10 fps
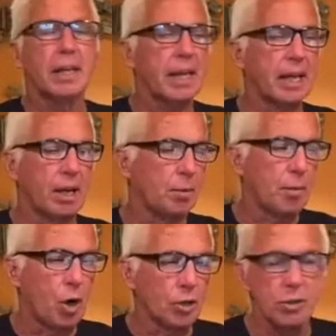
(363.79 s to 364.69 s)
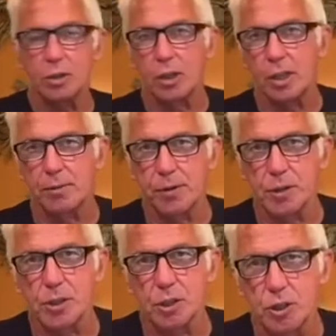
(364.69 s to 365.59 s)
And I am also looking for
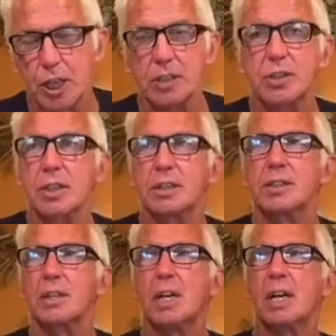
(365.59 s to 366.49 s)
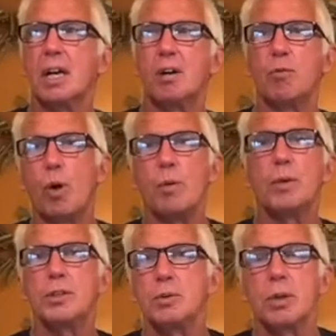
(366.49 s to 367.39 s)
suggestions of what
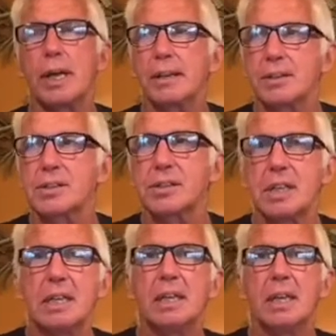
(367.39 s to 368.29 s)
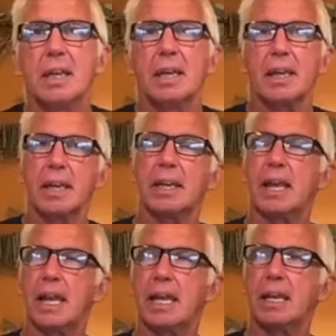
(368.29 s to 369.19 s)
would you like to see in
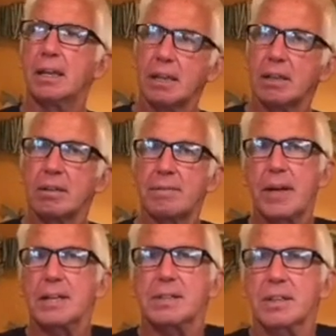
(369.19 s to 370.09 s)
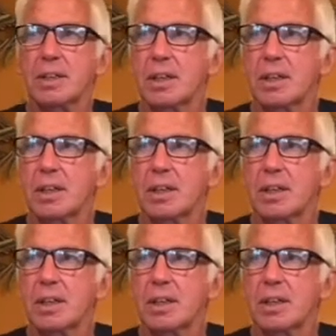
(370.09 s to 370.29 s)
a fest.